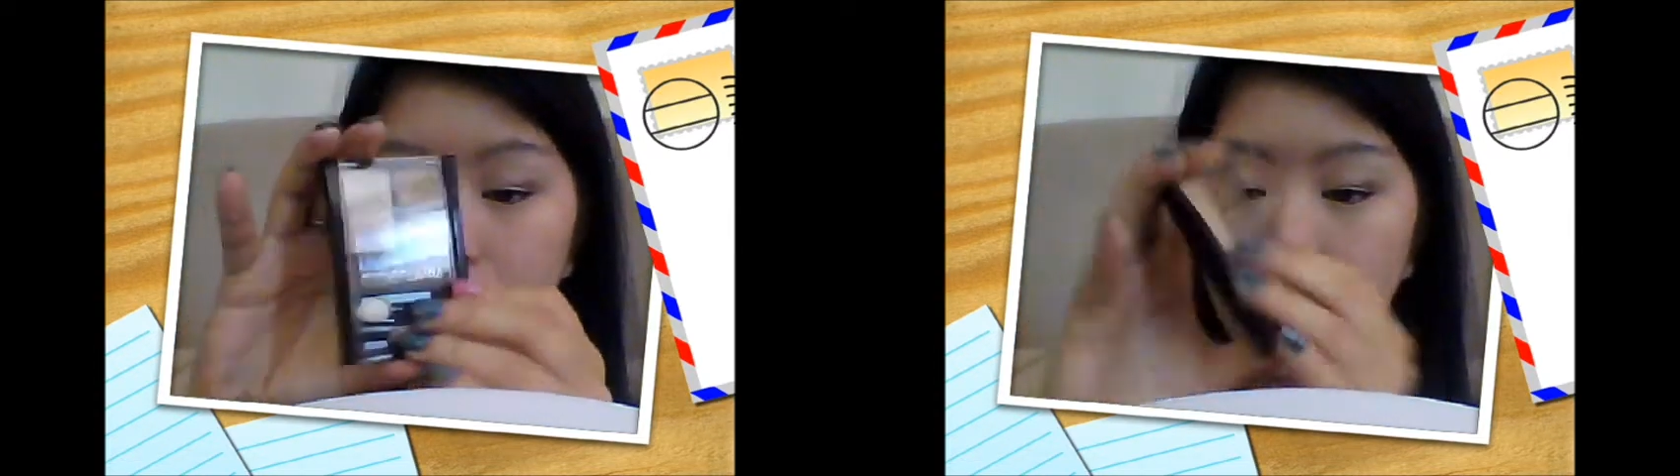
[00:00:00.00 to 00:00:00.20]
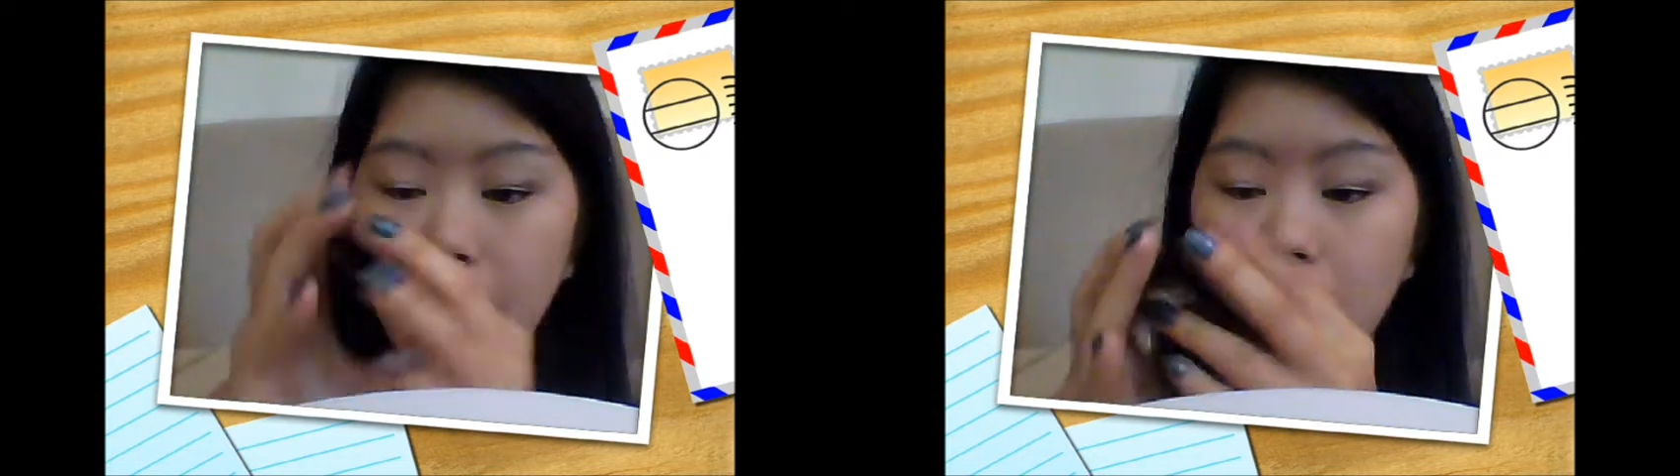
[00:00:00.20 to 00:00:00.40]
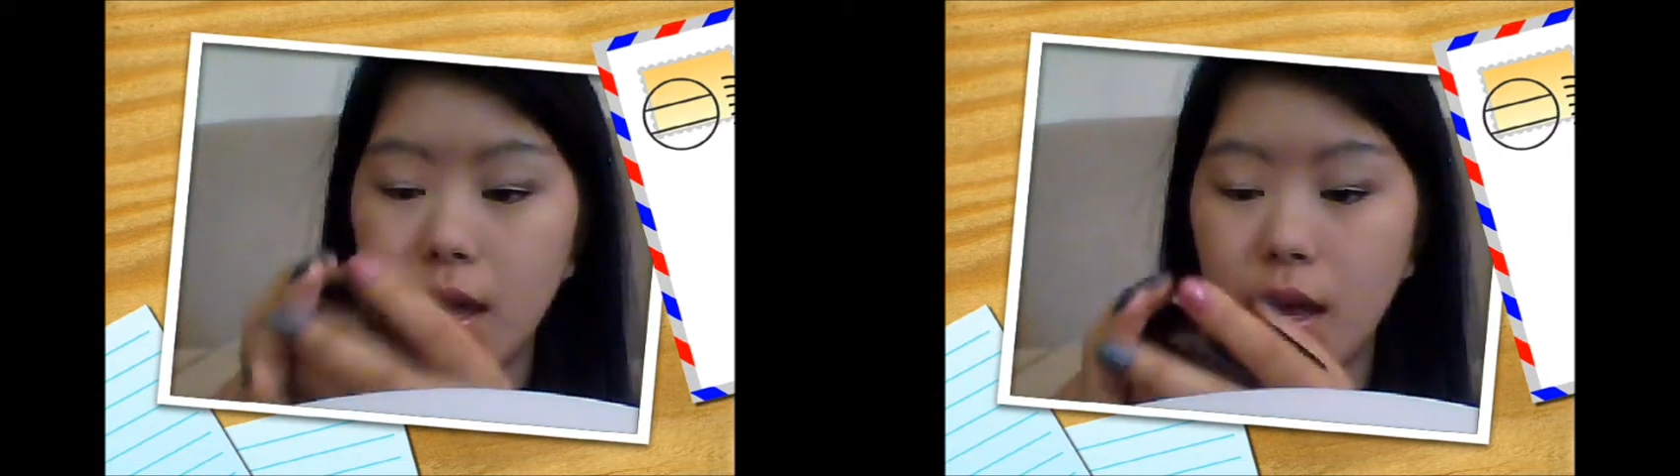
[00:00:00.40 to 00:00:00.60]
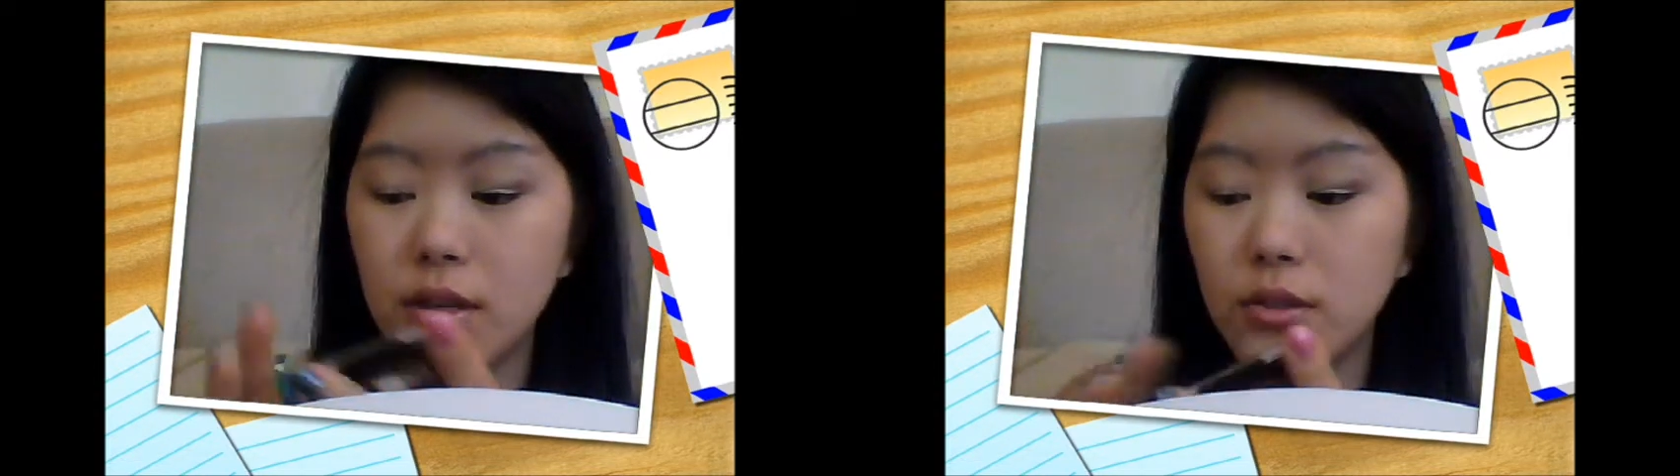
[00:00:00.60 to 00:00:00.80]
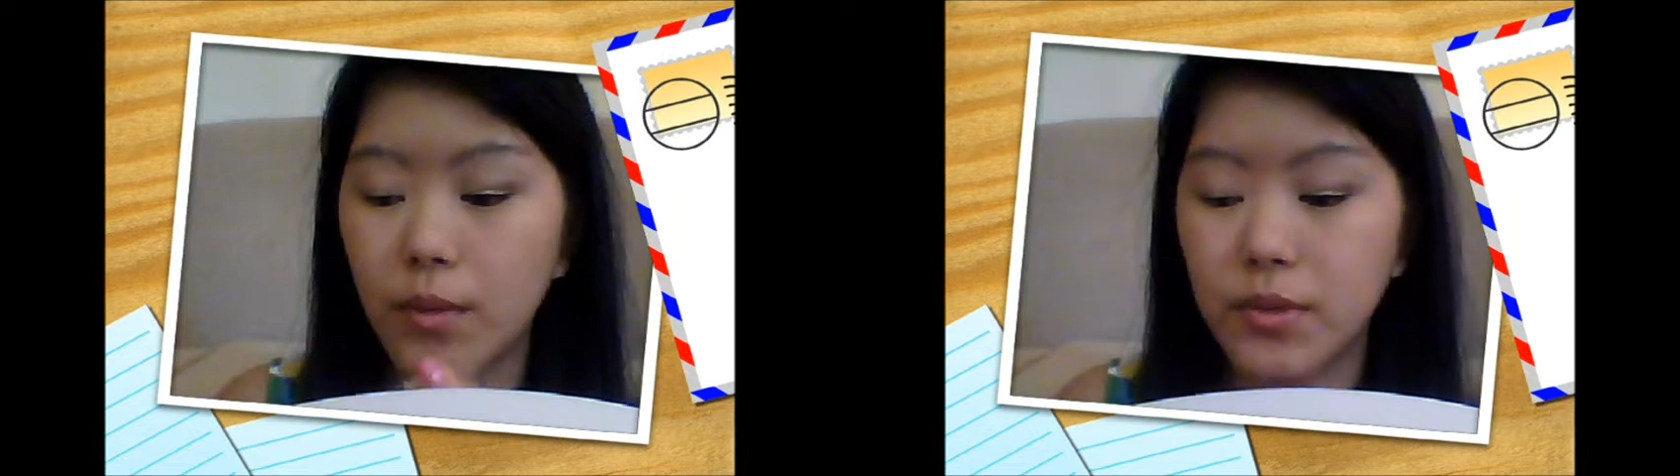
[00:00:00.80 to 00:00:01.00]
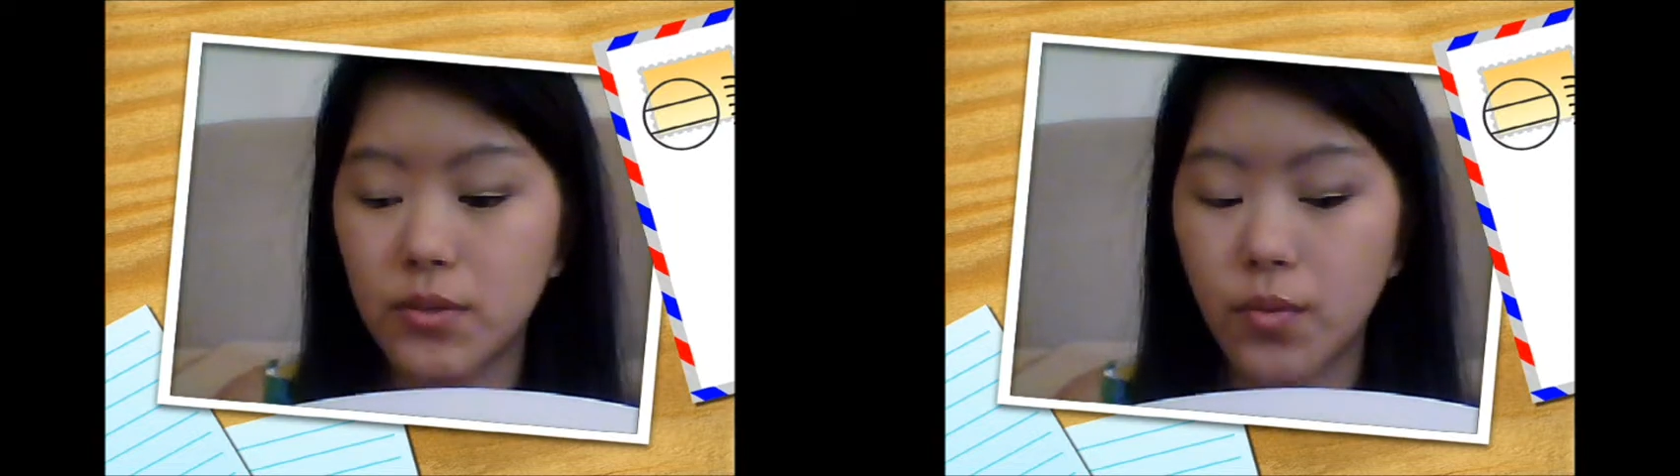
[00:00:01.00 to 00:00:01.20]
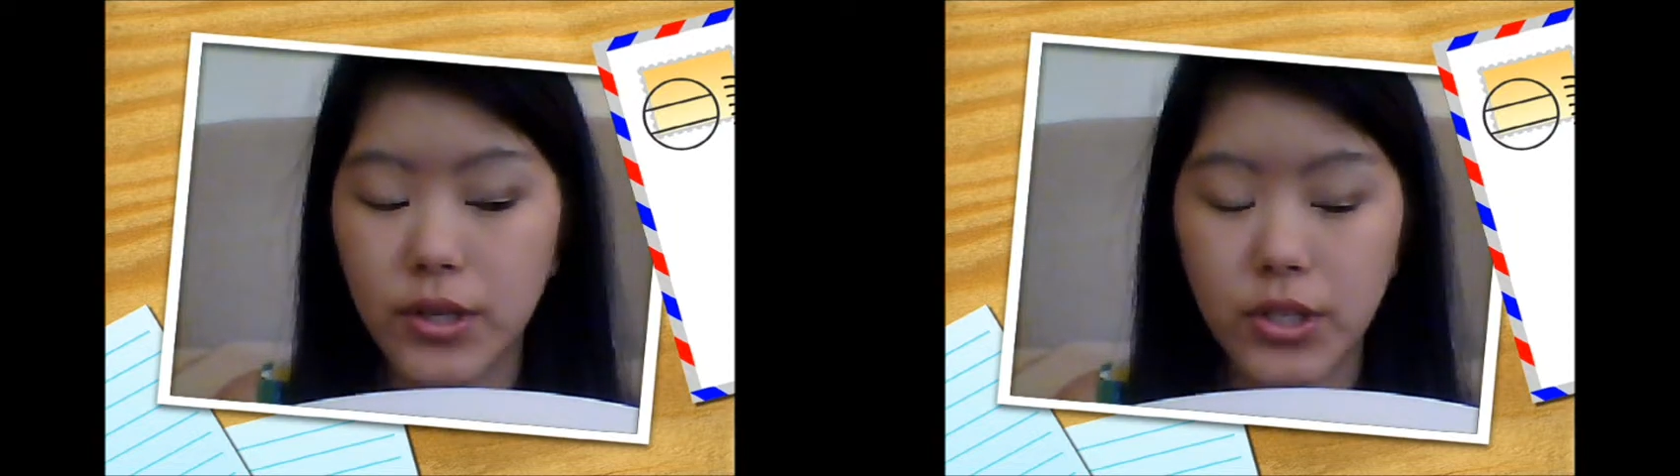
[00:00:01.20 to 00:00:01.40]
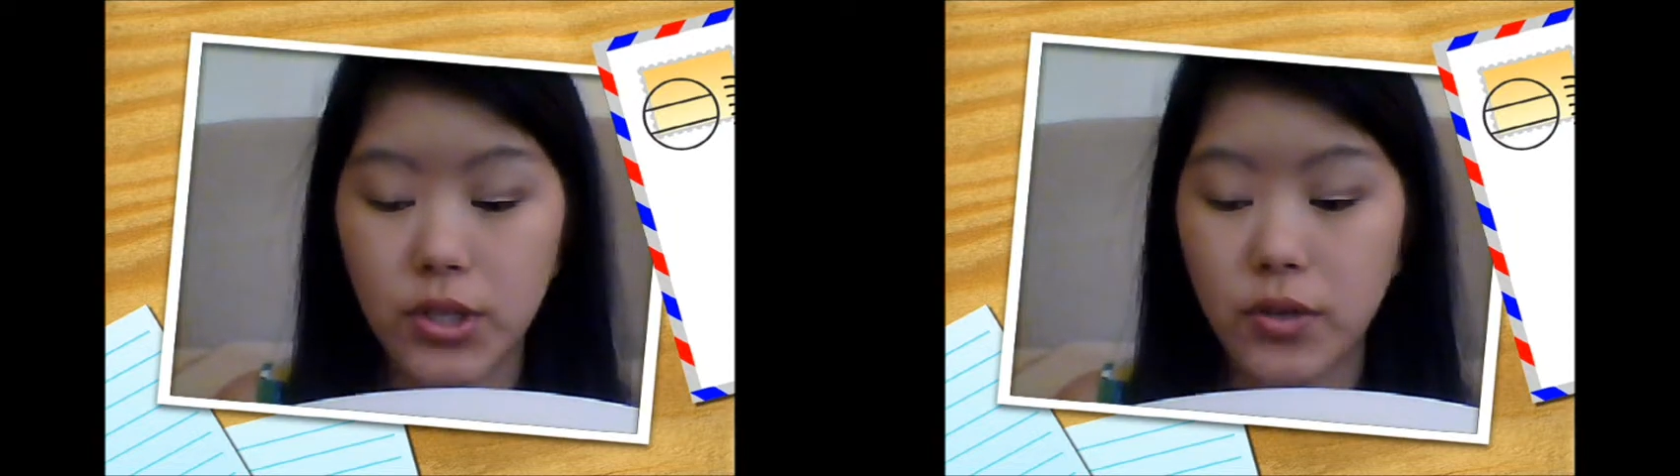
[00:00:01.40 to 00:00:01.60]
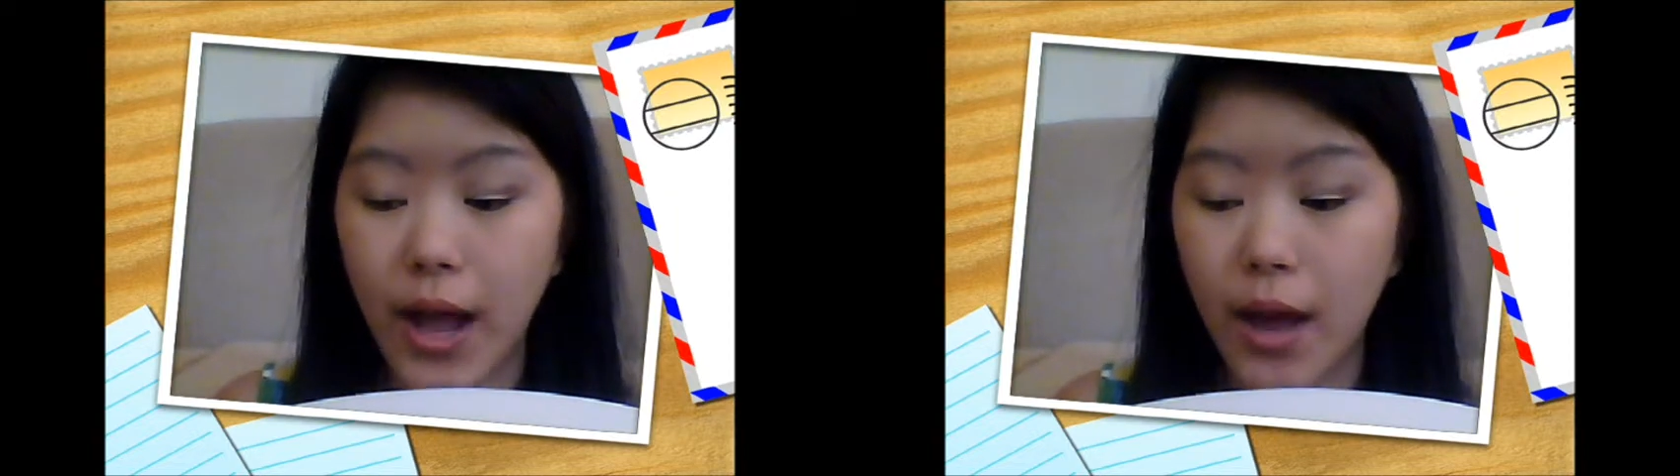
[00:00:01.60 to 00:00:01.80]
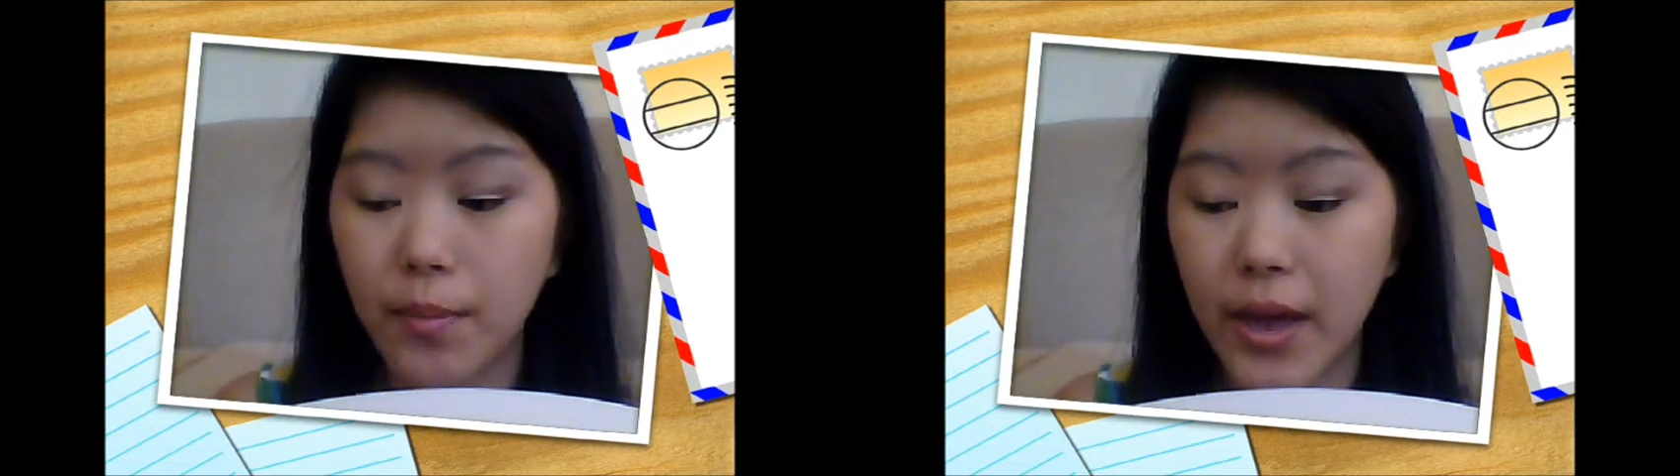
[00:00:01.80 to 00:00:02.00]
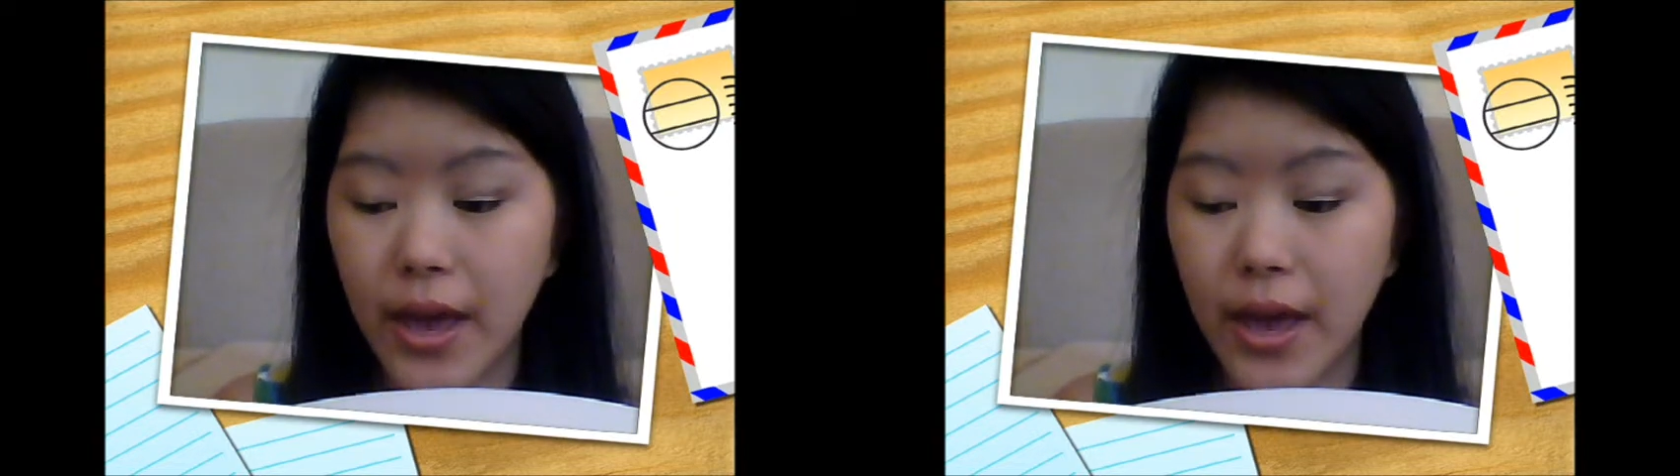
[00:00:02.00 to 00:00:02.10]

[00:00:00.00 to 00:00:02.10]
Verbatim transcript: Okay, so I'm just going to grab